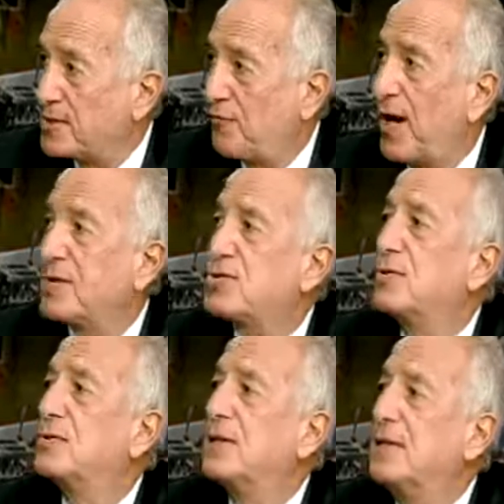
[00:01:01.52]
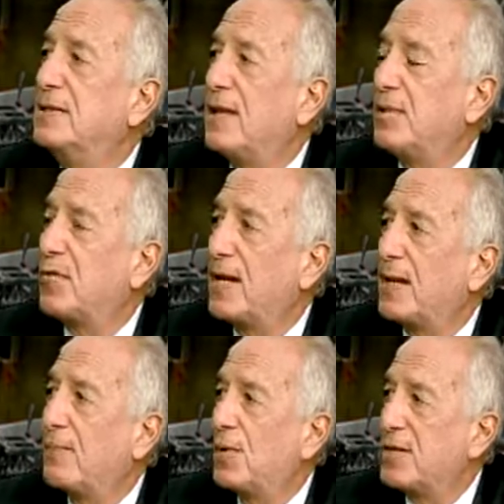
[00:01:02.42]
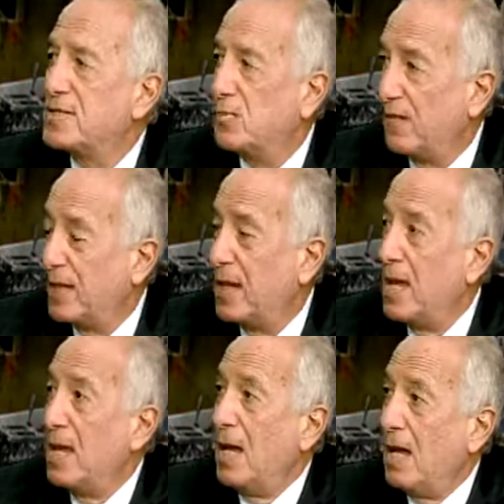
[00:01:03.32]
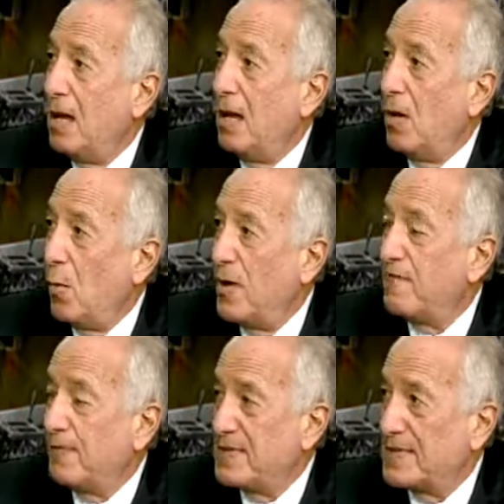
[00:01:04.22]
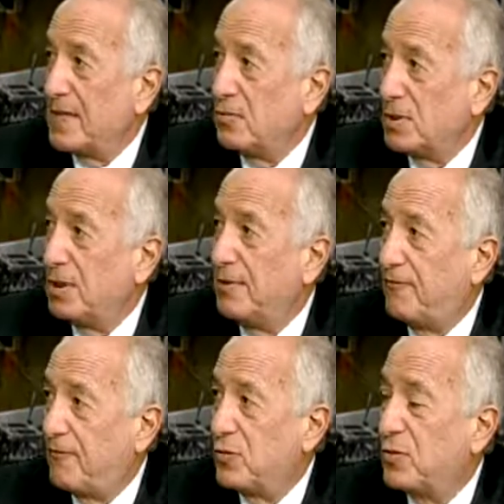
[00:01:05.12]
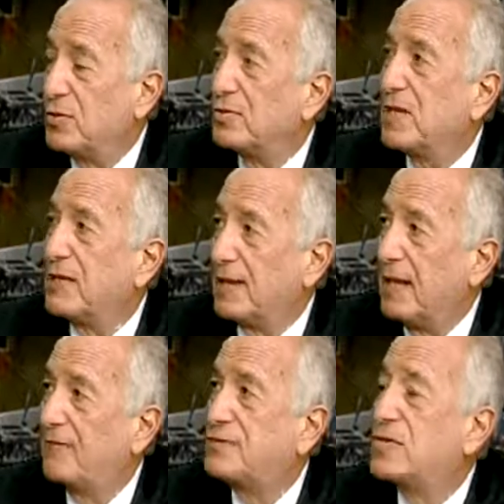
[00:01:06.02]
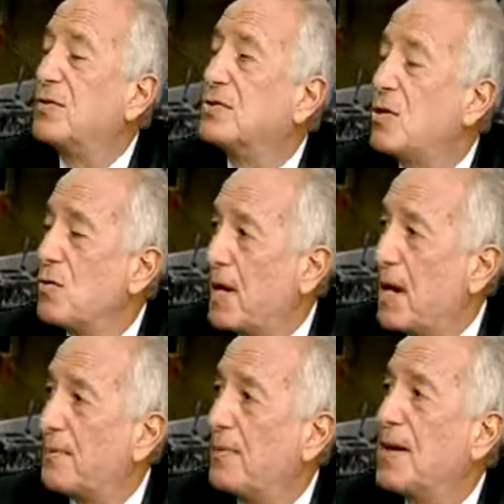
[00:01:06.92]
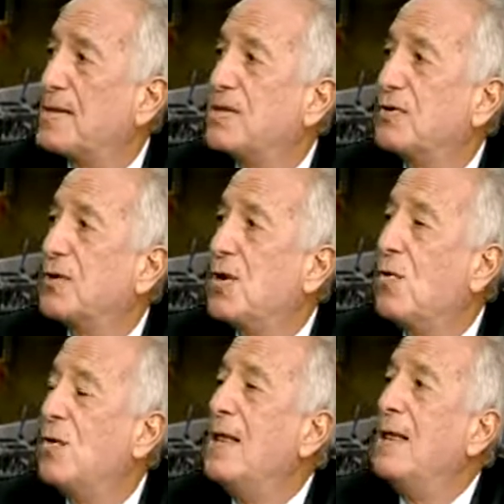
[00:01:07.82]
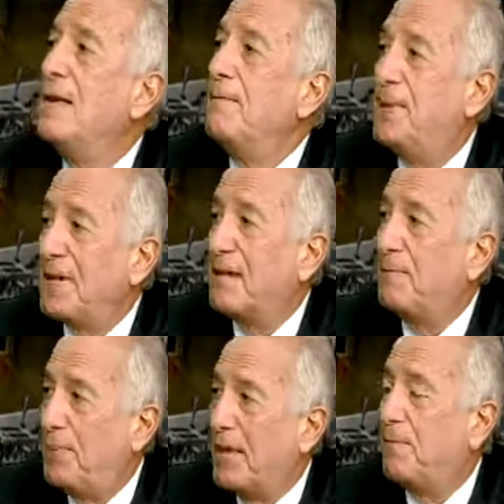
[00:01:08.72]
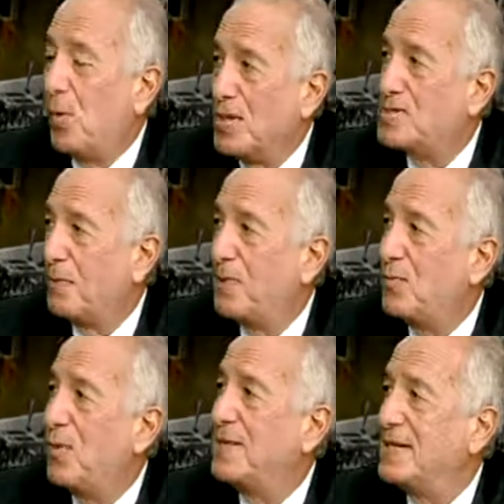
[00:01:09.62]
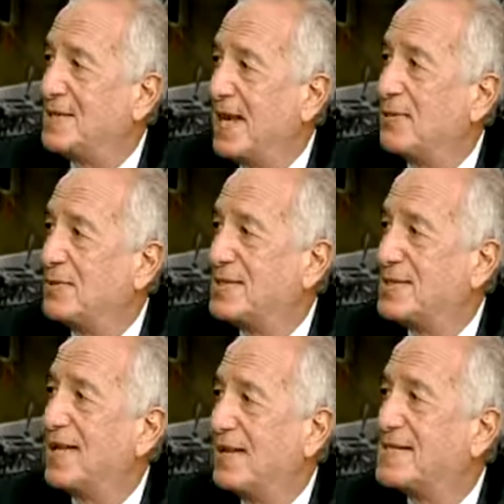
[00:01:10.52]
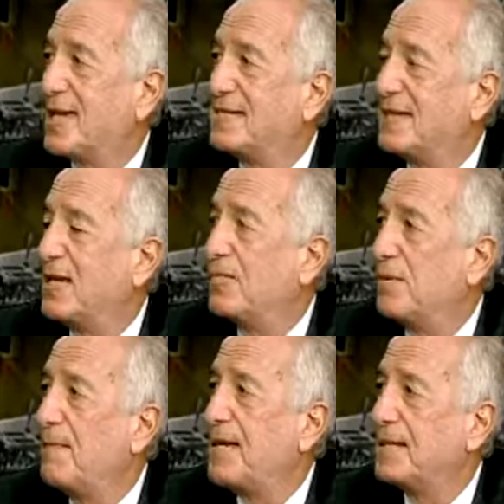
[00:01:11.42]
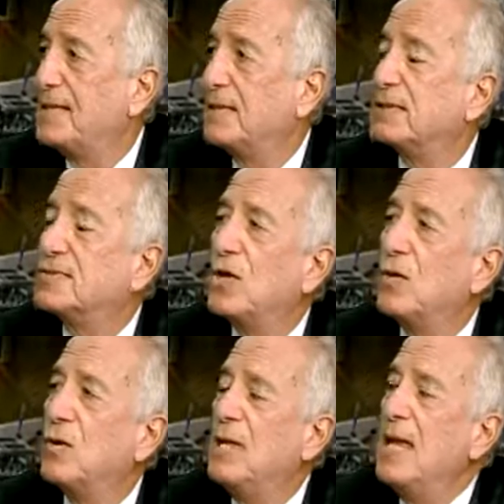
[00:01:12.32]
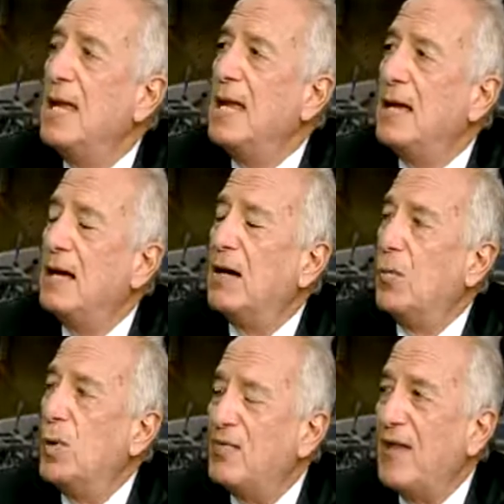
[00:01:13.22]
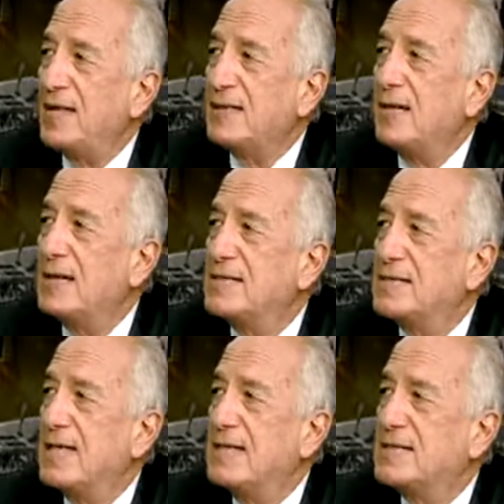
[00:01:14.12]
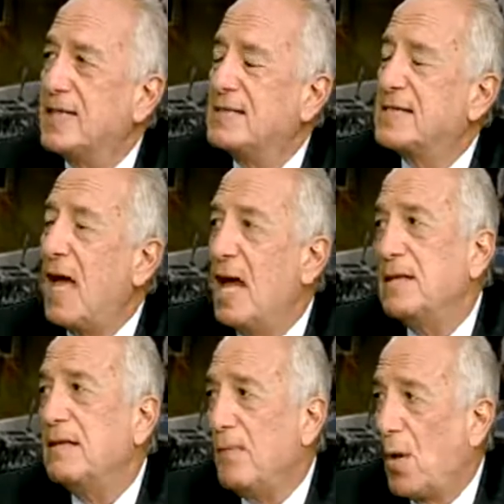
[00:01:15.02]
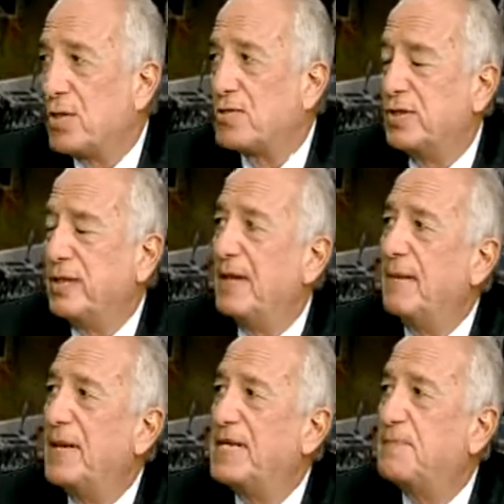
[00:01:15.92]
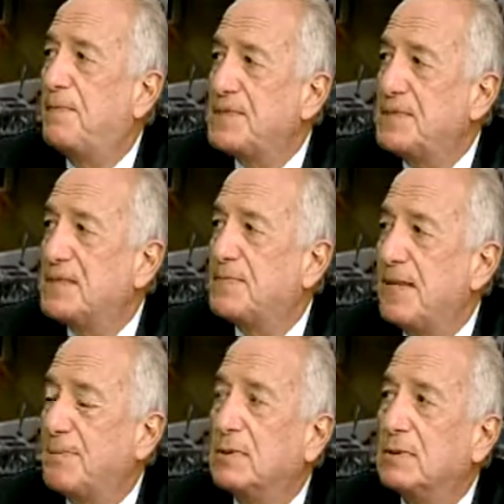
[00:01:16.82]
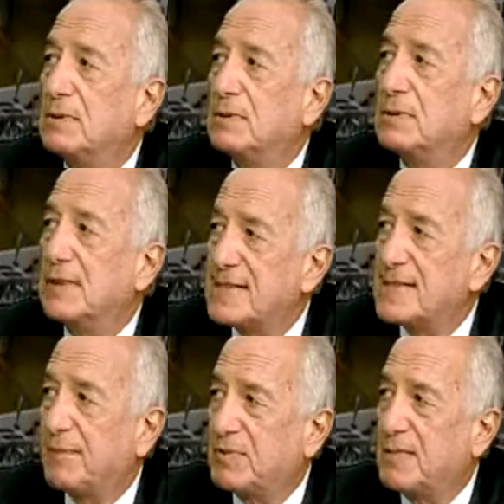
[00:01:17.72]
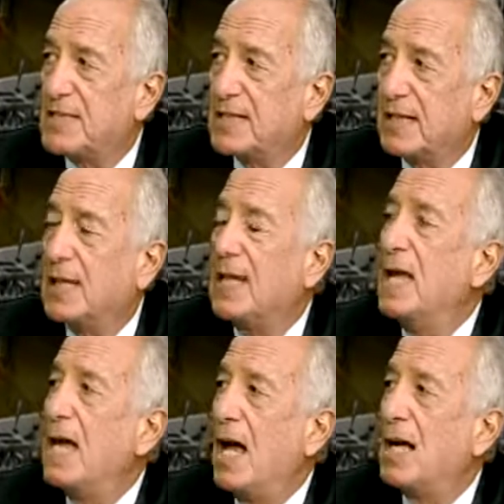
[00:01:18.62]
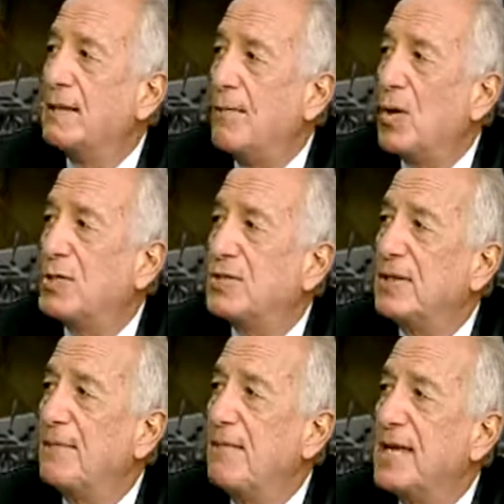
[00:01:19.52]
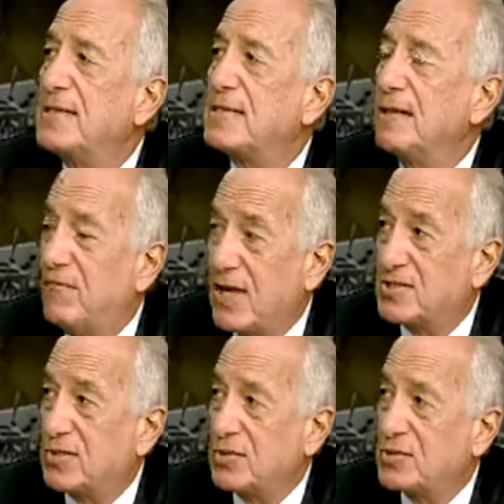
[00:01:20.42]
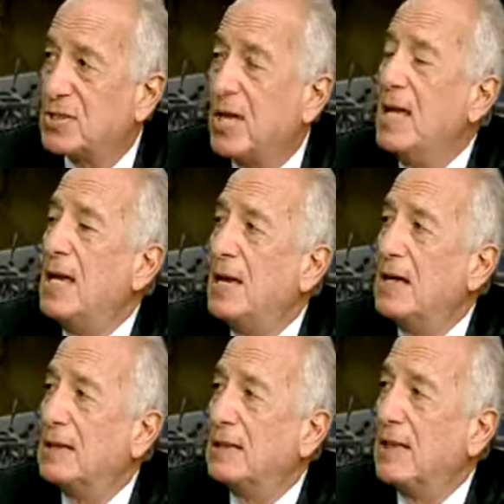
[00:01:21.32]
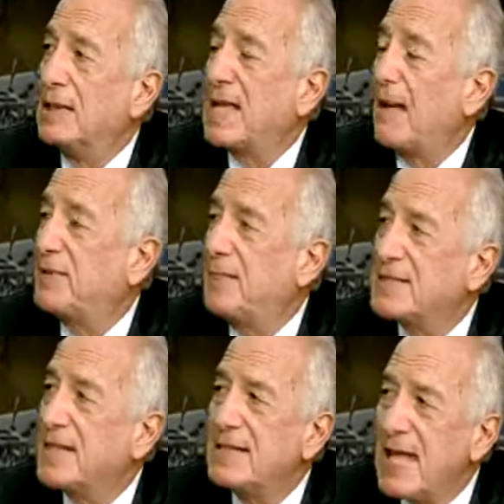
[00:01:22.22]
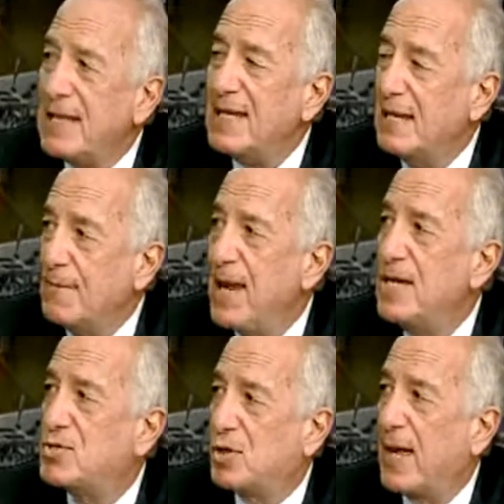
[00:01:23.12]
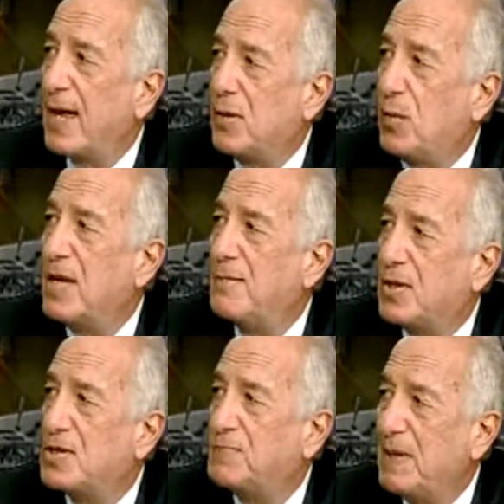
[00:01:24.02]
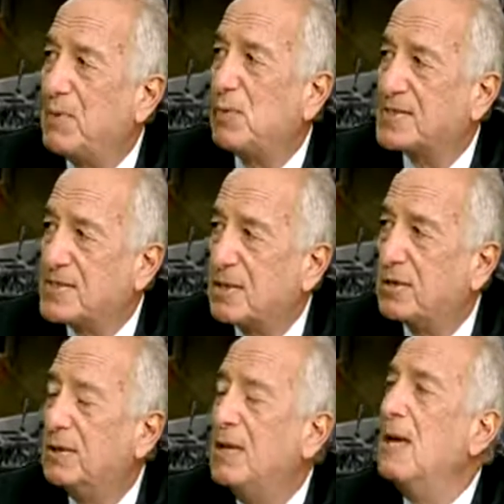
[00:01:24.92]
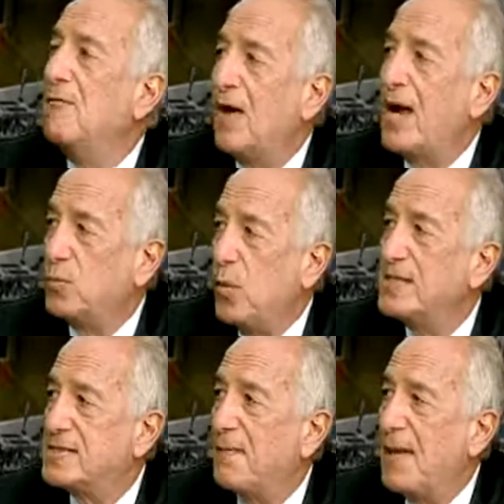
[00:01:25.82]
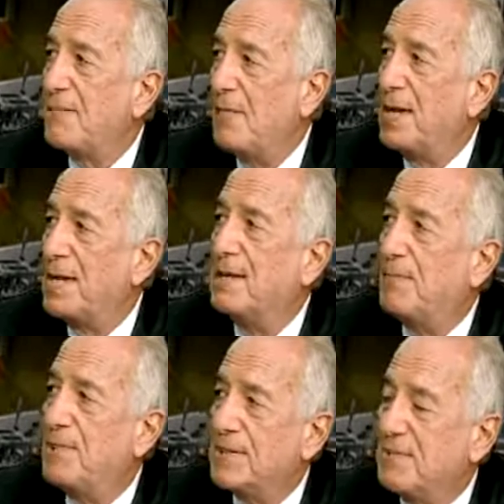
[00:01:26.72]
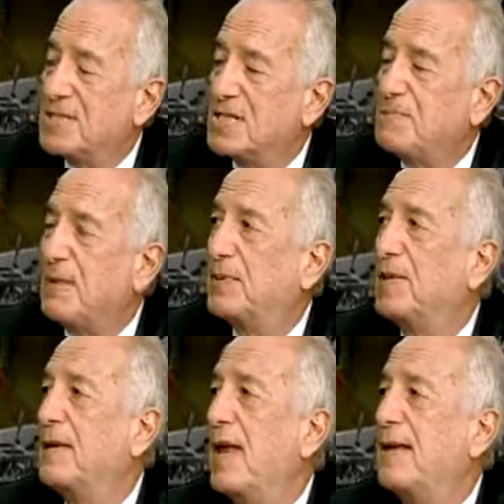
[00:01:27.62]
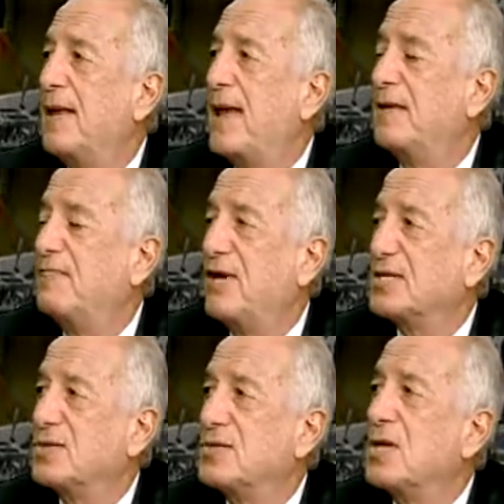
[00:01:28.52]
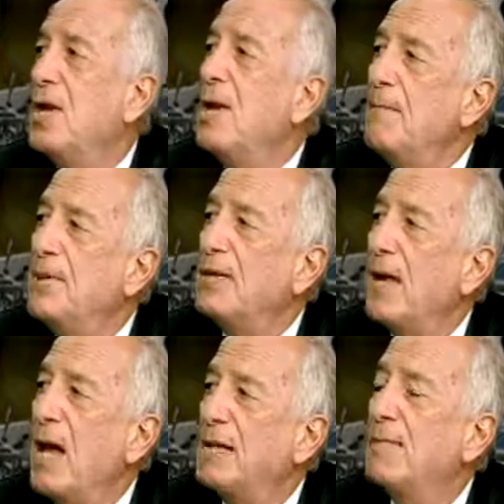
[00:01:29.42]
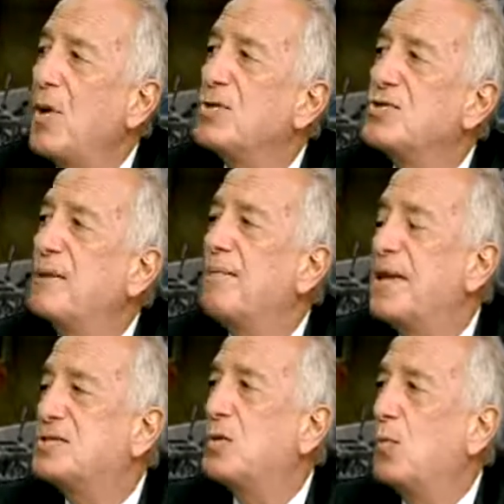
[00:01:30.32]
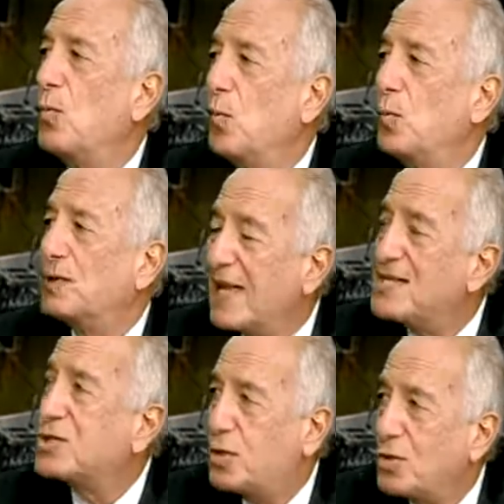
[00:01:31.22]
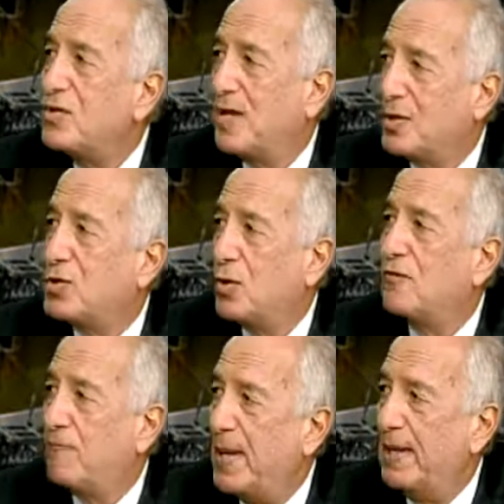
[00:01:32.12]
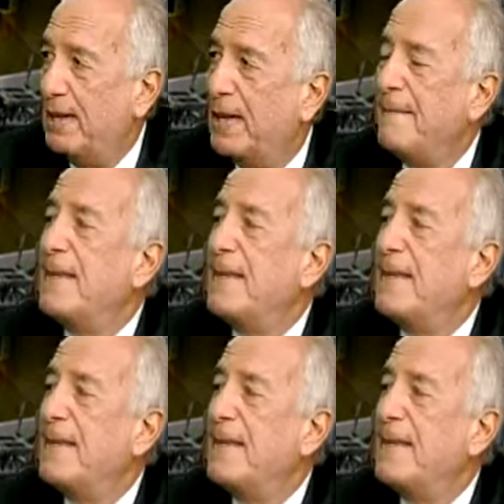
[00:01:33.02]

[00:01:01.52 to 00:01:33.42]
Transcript: is fractured. The Democratic Party is moving uh, away from the center a little bit further to the left. So there's no compromise. There are no big big boys or big women in town to say let's get together and make a deal. So uh, what that does is is on the margin it makes business people less optimistic. On the margin it makes investors uh, less optimistic. Not in a major kind of way because people will still find ways to make money, business people and, and, and investors. But on the margin, it makes it less good than it could have been.